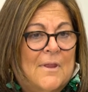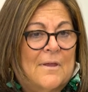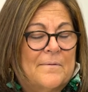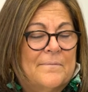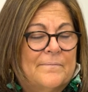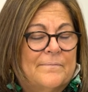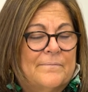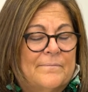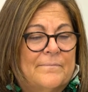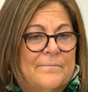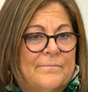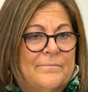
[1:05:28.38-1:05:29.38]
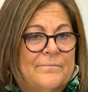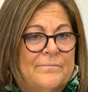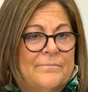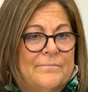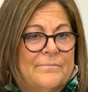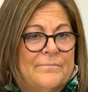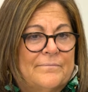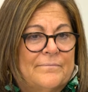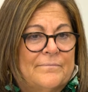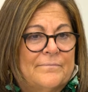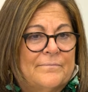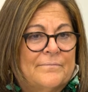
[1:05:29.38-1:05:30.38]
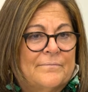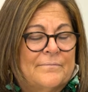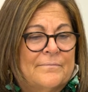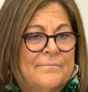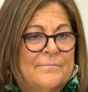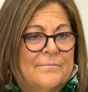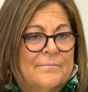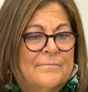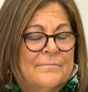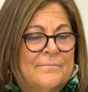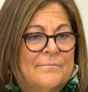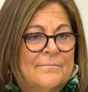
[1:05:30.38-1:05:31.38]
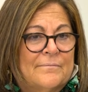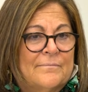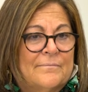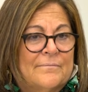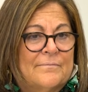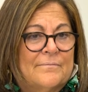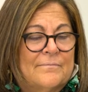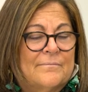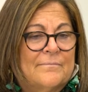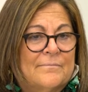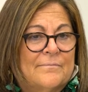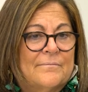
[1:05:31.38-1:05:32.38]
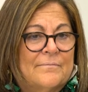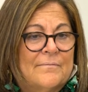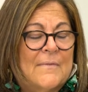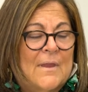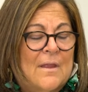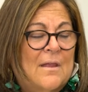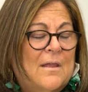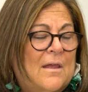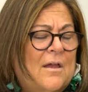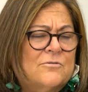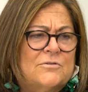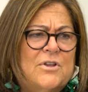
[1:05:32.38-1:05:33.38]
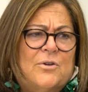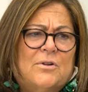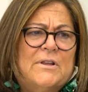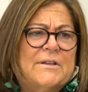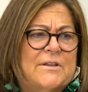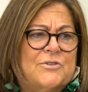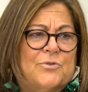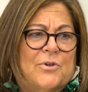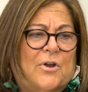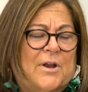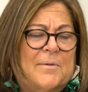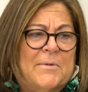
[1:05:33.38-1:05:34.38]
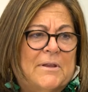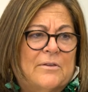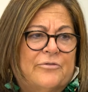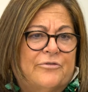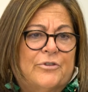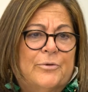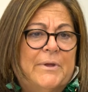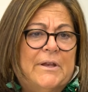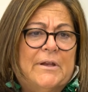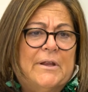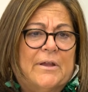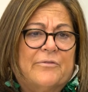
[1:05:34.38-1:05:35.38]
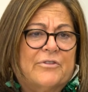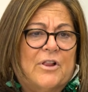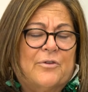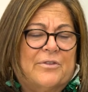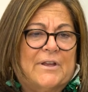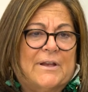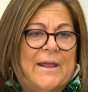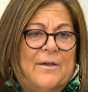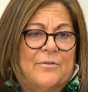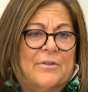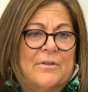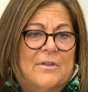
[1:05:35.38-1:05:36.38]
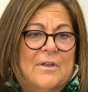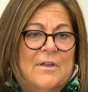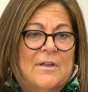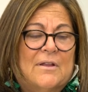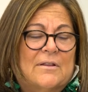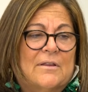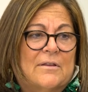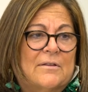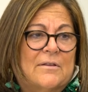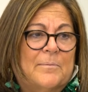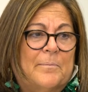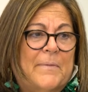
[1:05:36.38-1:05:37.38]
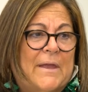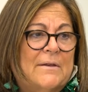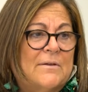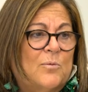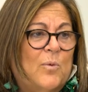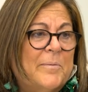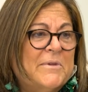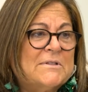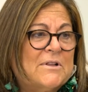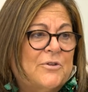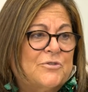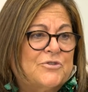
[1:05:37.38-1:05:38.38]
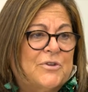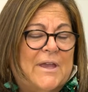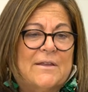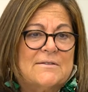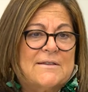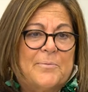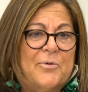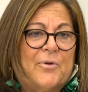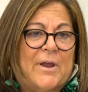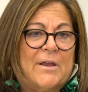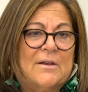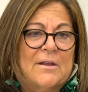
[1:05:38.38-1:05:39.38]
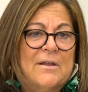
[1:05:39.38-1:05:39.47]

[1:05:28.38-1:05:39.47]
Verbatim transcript: Yeah. You know, maybe disregarding rules somewhat, or disregarding... Oh, totally disregard. I mean, the fluidity of clothing now, the men and women's clothes, you can't separate.